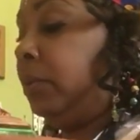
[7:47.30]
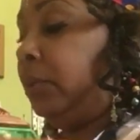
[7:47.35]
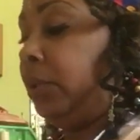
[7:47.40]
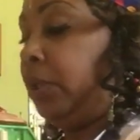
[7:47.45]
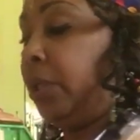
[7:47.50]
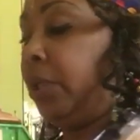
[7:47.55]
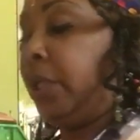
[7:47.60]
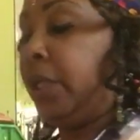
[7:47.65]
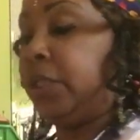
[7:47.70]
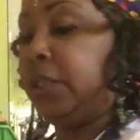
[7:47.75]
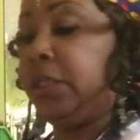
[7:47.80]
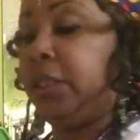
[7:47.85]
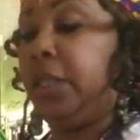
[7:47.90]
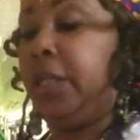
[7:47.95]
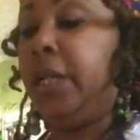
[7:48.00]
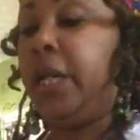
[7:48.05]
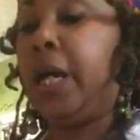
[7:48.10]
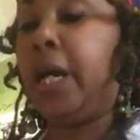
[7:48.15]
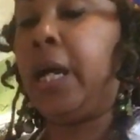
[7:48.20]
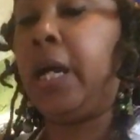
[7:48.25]
So y'all
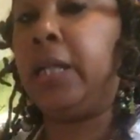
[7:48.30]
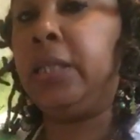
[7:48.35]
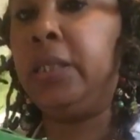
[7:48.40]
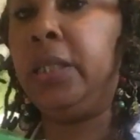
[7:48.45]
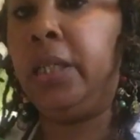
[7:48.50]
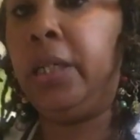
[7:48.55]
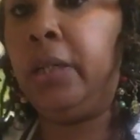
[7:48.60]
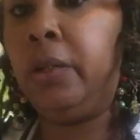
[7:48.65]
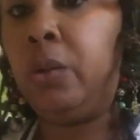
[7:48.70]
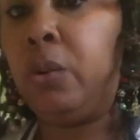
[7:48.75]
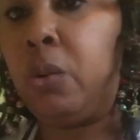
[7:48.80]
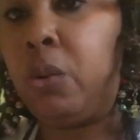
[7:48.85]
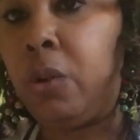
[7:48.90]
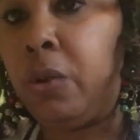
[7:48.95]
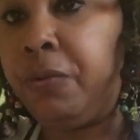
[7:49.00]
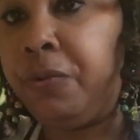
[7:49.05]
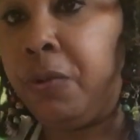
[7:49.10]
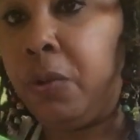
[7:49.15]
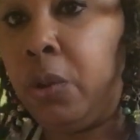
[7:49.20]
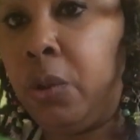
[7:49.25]
see how I did all
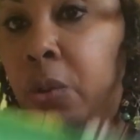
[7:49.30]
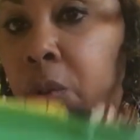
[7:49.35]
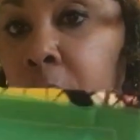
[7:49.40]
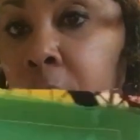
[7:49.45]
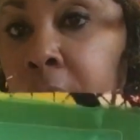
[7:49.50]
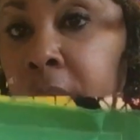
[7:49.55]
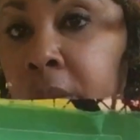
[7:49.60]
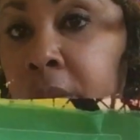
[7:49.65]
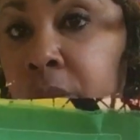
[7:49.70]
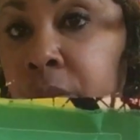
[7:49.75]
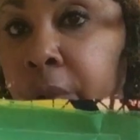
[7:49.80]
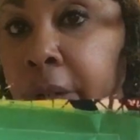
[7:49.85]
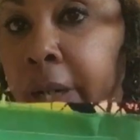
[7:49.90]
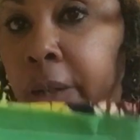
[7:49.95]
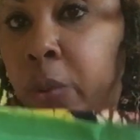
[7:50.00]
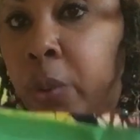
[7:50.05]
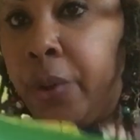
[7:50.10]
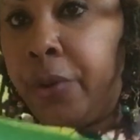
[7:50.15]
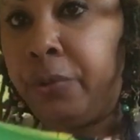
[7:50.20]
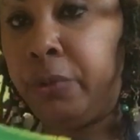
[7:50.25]
4 corners, right?
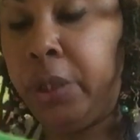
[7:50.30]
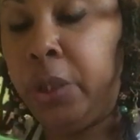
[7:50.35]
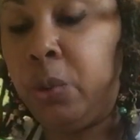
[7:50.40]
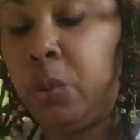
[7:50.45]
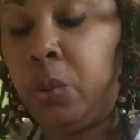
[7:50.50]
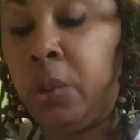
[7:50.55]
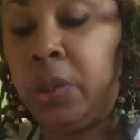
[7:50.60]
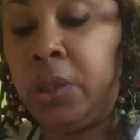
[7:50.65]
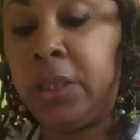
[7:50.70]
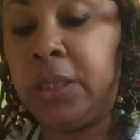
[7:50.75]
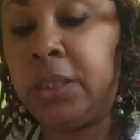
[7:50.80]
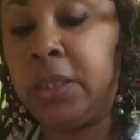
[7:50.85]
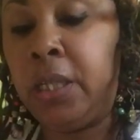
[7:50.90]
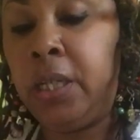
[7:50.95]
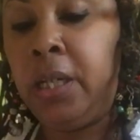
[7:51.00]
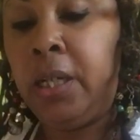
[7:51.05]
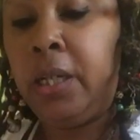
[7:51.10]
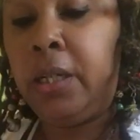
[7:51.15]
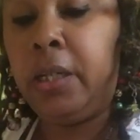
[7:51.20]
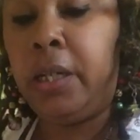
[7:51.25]
Well, 3 corners.
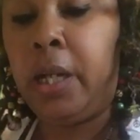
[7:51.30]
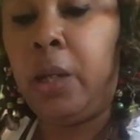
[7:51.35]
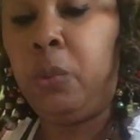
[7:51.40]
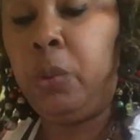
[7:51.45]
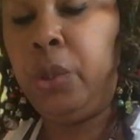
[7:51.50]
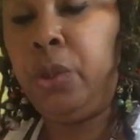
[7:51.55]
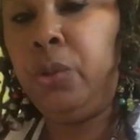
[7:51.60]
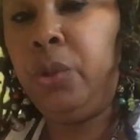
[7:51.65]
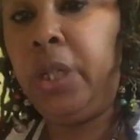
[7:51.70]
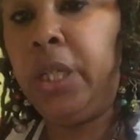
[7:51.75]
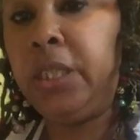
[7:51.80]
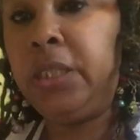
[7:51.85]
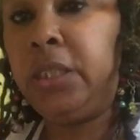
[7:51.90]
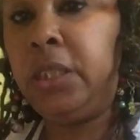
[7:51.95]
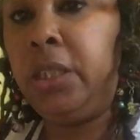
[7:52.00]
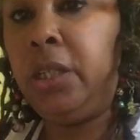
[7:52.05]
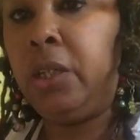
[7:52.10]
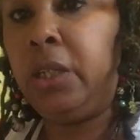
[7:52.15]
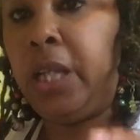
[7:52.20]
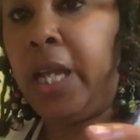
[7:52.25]
Now when you get to
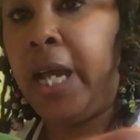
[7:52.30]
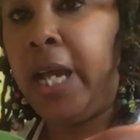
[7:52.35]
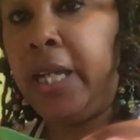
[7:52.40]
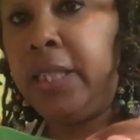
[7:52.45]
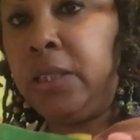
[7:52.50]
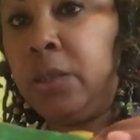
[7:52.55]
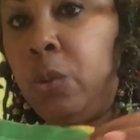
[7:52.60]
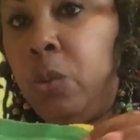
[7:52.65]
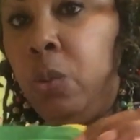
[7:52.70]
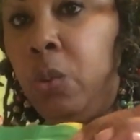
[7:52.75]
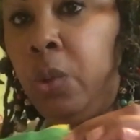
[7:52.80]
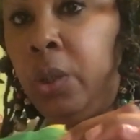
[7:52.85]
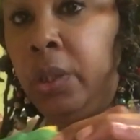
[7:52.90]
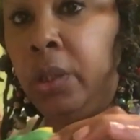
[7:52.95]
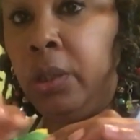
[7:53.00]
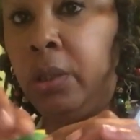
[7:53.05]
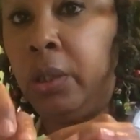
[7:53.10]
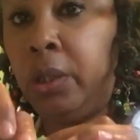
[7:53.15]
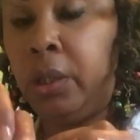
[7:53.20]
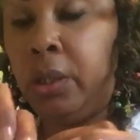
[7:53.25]
your last
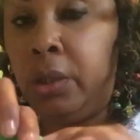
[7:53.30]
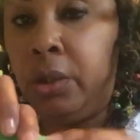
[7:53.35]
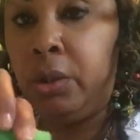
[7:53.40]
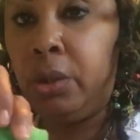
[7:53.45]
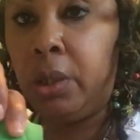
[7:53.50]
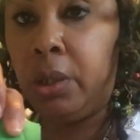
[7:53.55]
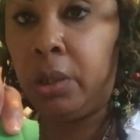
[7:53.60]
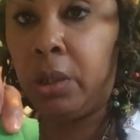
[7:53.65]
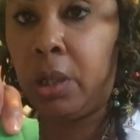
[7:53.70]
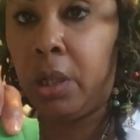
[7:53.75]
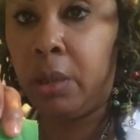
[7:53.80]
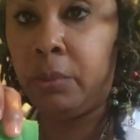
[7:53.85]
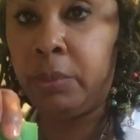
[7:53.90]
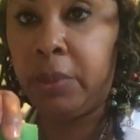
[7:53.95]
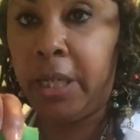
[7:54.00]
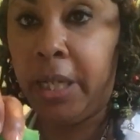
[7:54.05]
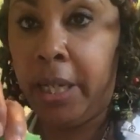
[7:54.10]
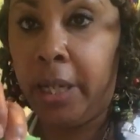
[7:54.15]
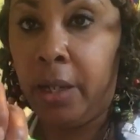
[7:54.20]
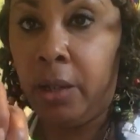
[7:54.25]
corner, you're going to come
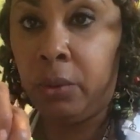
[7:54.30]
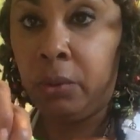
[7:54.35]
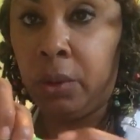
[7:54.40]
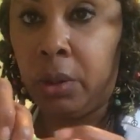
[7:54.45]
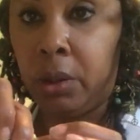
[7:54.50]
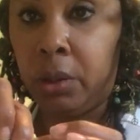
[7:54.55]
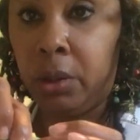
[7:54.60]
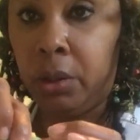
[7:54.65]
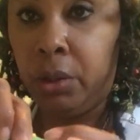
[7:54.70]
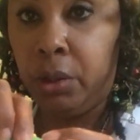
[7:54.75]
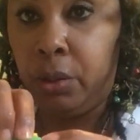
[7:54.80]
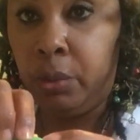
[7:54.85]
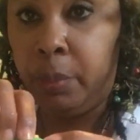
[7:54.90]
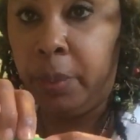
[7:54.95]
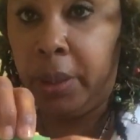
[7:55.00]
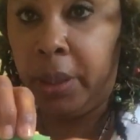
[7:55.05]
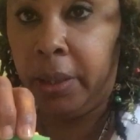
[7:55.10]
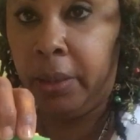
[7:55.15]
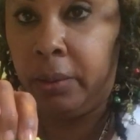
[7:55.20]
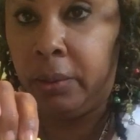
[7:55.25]
down a little
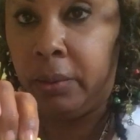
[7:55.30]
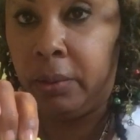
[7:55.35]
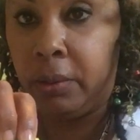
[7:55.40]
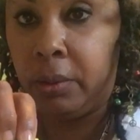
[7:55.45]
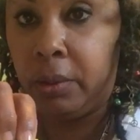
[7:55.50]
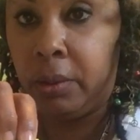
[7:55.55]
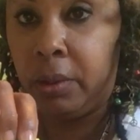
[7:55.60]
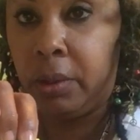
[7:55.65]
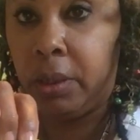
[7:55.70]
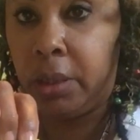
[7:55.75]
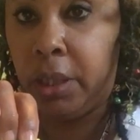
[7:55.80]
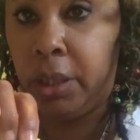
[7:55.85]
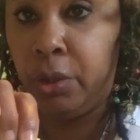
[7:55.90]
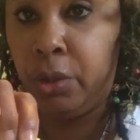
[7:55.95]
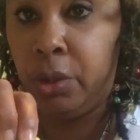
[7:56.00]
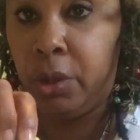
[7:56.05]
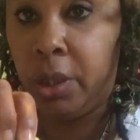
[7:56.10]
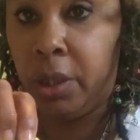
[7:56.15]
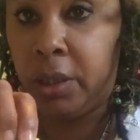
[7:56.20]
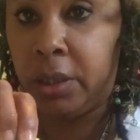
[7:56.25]
bit. Then
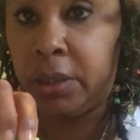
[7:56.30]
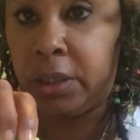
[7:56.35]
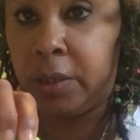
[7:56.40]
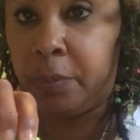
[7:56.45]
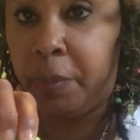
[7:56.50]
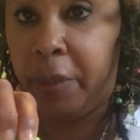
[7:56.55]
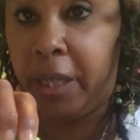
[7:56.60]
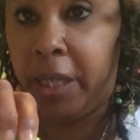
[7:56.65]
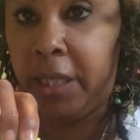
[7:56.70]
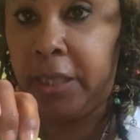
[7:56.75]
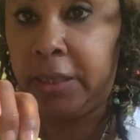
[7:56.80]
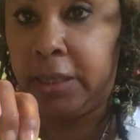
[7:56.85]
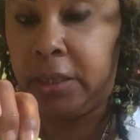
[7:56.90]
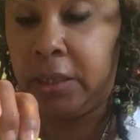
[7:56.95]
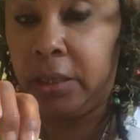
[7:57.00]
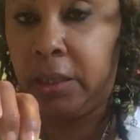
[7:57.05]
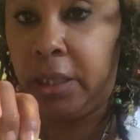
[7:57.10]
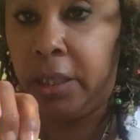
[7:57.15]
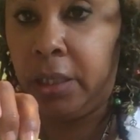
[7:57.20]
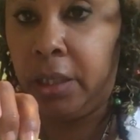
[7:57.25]
you're going to space,
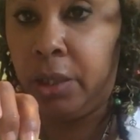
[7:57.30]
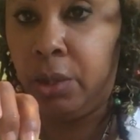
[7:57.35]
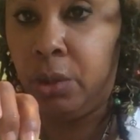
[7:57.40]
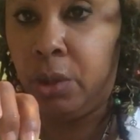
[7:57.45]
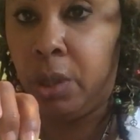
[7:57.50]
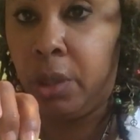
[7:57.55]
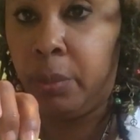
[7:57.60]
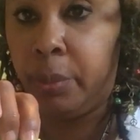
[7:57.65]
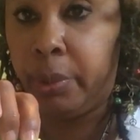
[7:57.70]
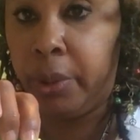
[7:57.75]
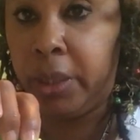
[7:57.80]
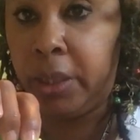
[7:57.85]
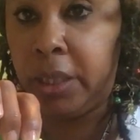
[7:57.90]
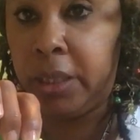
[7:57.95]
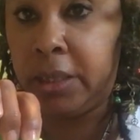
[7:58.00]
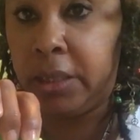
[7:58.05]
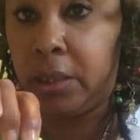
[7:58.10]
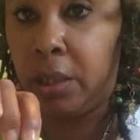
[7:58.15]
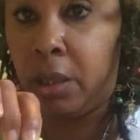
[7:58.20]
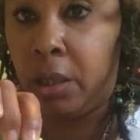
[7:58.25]
and then you're going to bring
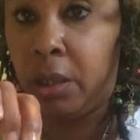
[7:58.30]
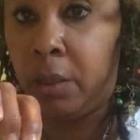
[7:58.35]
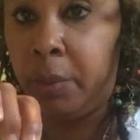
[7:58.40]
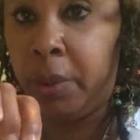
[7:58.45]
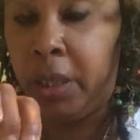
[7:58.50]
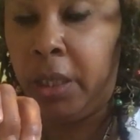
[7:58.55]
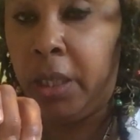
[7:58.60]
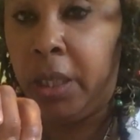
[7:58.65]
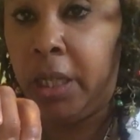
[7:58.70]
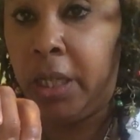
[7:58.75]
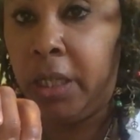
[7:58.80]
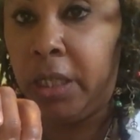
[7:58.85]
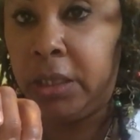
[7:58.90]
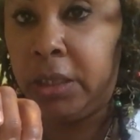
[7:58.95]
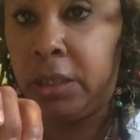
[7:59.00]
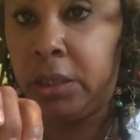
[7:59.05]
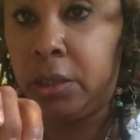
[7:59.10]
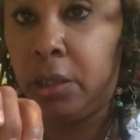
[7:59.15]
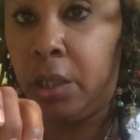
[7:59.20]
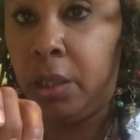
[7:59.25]
this up. And
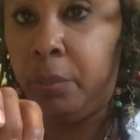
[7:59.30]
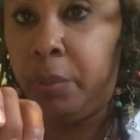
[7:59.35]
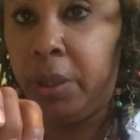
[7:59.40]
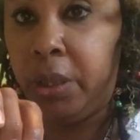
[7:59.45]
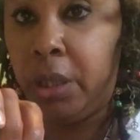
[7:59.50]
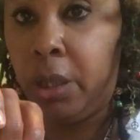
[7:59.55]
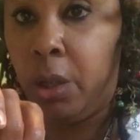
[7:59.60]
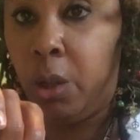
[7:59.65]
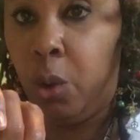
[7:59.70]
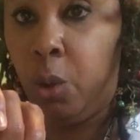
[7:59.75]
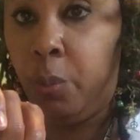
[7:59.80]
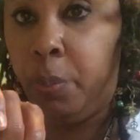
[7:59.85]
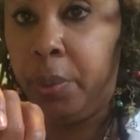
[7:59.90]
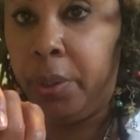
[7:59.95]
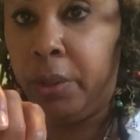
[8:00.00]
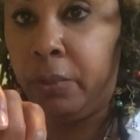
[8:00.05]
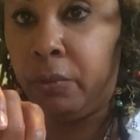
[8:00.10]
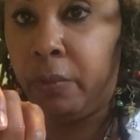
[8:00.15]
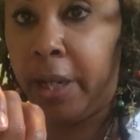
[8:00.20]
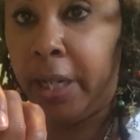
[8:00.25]
this is going to be your
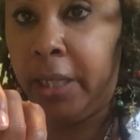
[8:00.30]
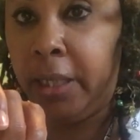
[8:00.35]
opening right